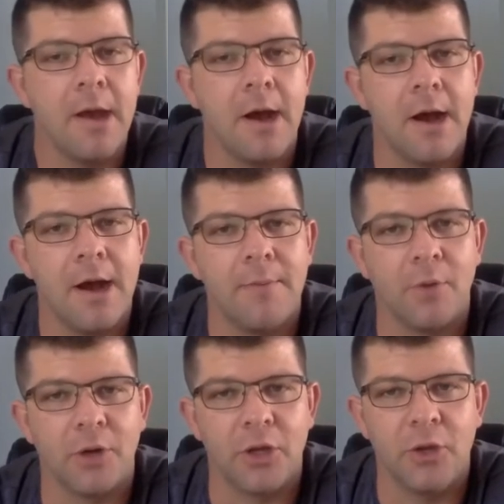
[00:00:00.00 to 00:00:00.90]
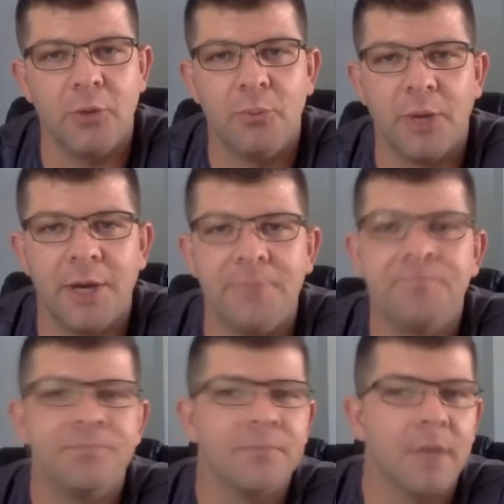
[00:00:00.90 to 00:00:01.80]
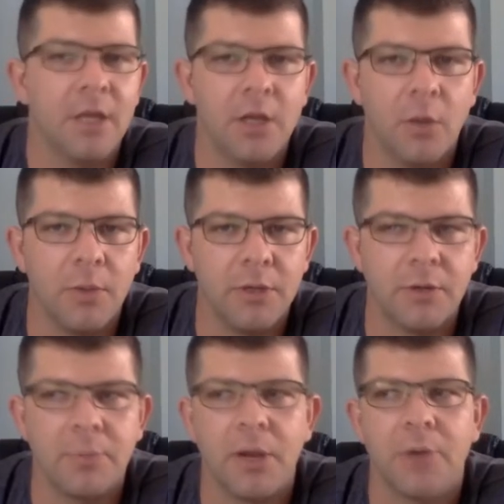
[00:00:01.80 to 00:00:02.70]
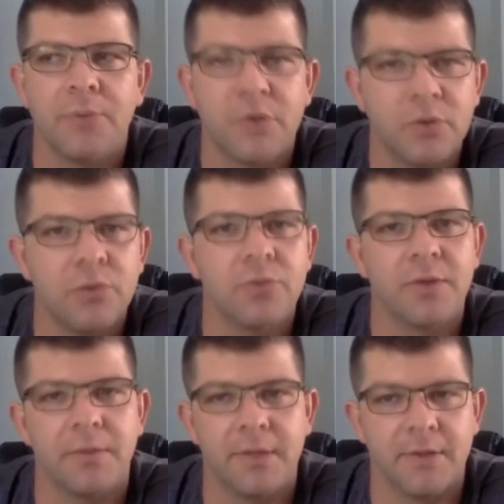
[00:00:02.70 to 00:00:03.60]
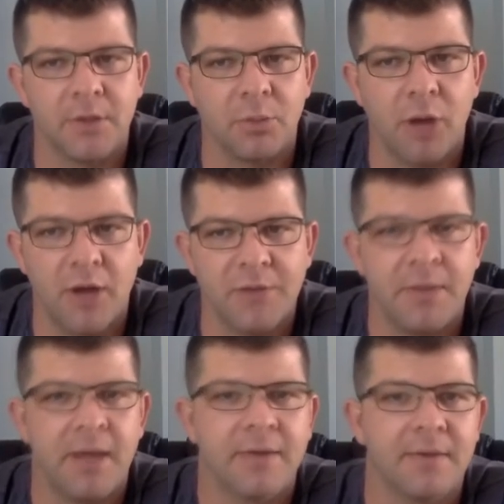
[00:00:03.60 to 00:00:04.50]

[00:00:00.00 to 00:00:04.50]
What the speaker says: or you, but when you compare him to some of these other prospects,